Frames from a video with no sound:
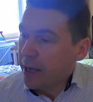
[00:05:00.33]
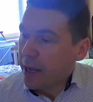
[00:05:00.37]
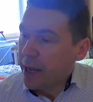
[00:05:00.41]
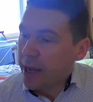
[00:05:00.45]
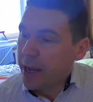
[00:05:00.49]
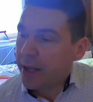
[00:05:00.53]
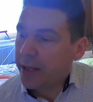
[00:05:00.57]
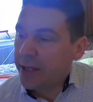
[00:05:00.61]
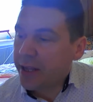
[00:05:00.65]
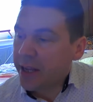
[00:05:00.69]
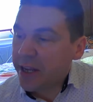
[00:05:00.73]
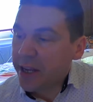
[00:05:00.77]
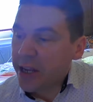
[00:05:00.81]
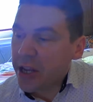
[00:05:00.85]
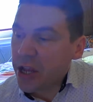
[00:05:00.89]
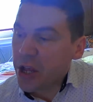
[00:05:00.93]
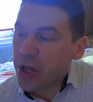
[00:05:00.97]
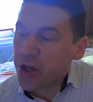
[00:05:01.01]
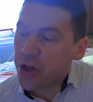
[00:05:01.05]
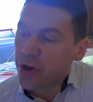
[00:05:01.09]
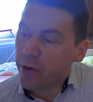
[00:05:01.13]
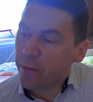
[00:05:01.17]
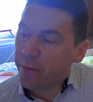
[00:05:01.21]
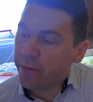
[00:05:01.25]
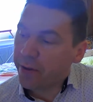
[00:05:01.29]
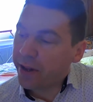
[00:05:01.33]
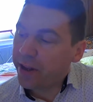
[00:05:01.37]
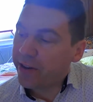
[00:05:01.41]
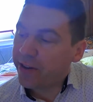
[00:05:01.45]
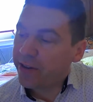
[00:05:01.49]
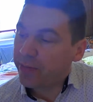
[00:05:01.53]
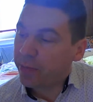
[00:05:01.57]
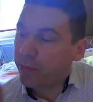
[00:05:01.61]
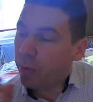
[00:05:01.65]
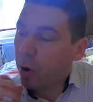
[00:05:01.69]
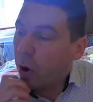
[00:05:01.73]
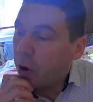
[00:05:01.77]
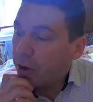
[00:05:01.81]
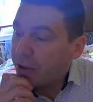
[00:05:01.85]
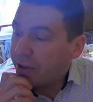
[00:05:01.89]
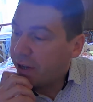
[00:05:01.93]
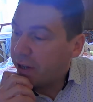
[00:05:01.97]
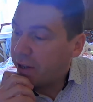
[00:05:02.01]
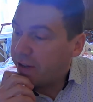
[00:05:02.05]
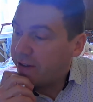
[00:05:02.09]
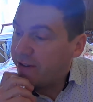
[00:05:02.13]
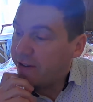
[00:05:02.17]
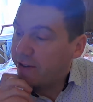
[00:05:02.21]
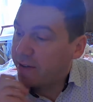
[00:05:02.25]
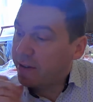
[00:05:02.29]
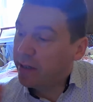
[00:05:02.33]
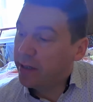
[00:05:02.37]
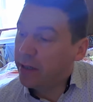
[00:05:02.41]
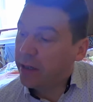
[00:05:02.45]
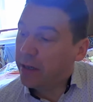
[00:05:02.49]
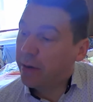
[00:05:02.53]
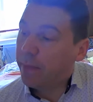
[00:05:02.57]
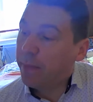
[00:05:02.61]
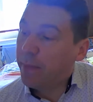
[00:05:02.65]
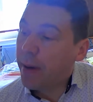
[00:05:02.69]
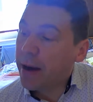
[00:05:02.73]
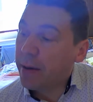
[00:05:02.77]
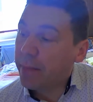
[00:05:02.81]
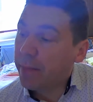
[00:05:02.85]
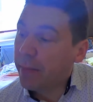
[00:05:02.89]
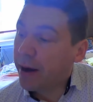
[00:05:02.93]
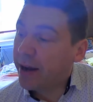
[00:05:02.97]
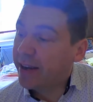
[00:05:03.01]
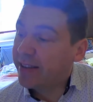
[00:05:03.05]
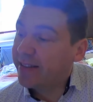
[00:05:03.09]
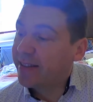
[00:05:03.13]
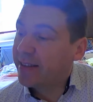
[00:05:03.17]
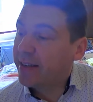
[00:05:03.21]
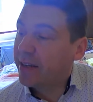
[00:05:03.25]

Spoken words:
And each of these models, McMaster,